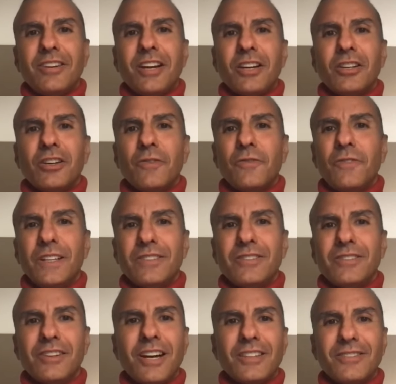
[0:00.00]
You're not going to
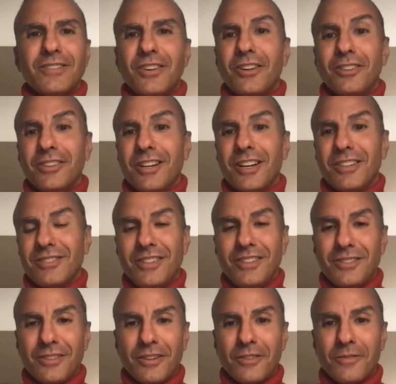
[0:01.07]
fix the Nazi Holocaust
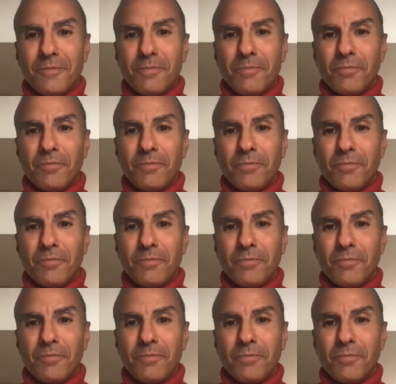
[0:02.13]
either,